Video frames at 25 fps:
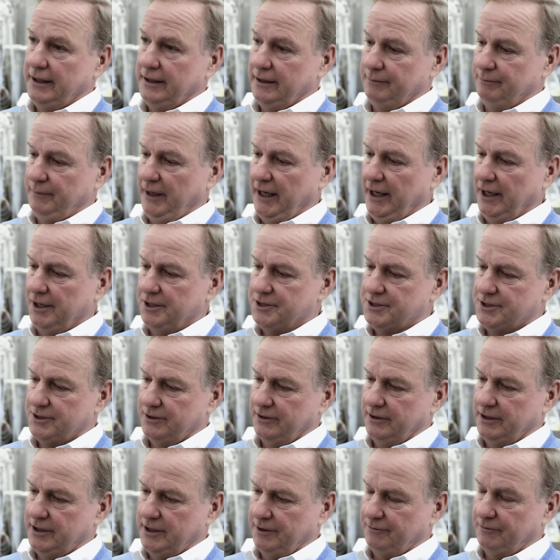means
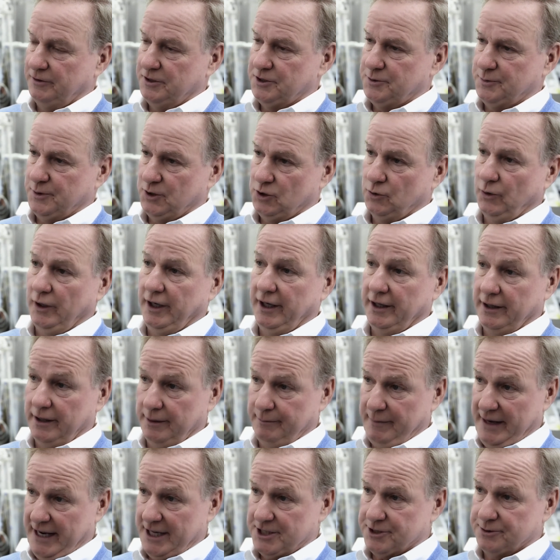the difference between the
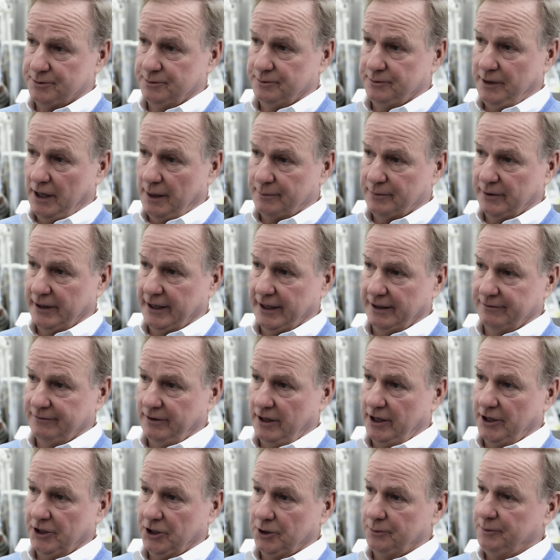maximum operating
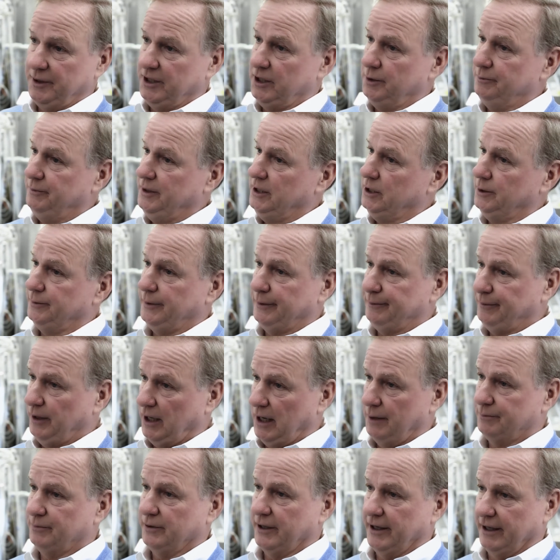volume and the minimum
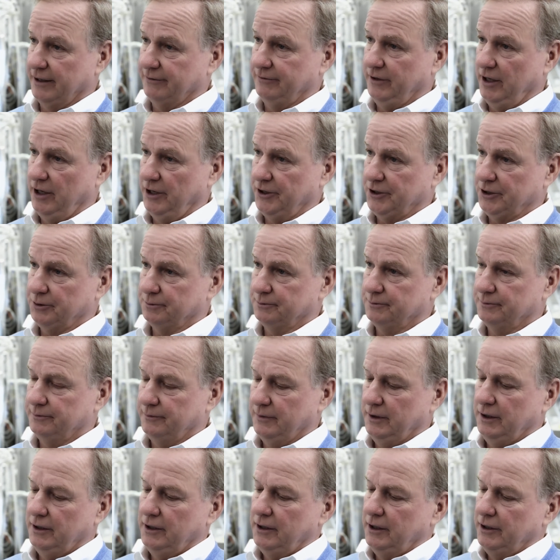operating volume.
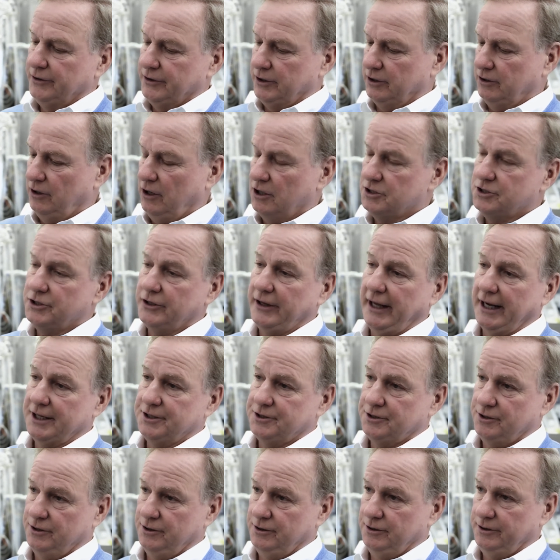The larger
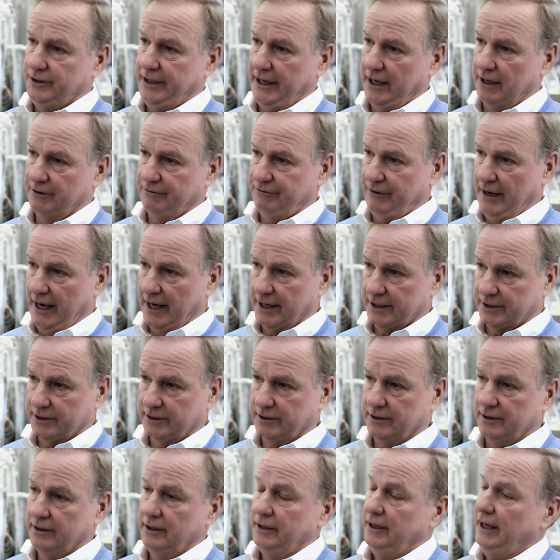that turn-down
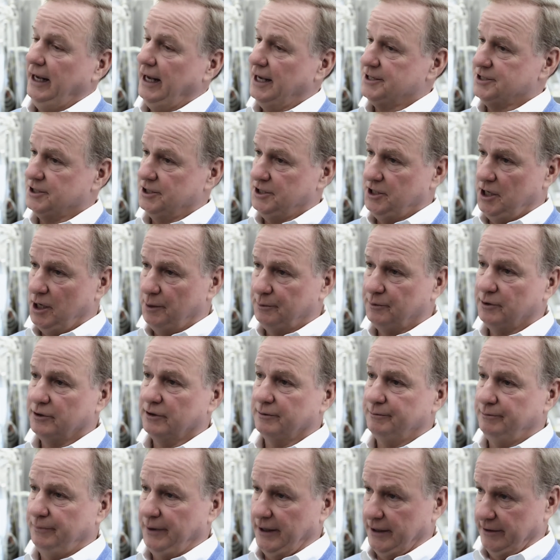factor has a number
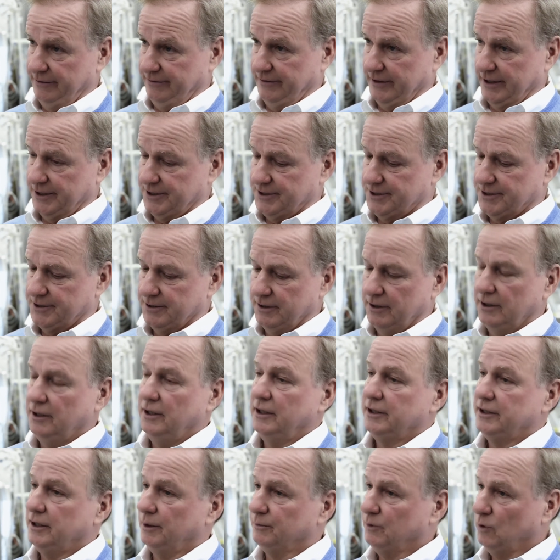of benefits.
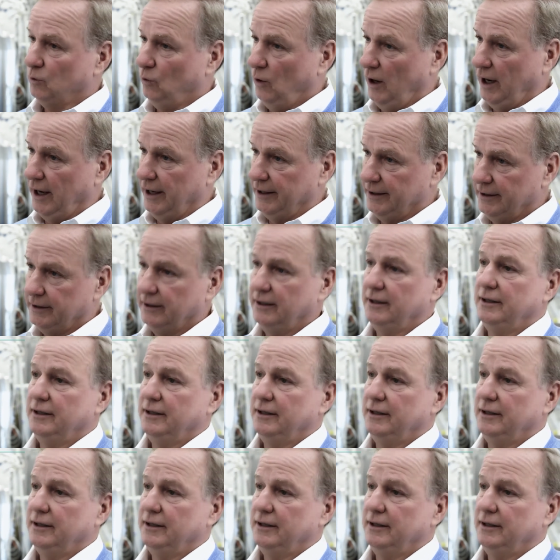Number one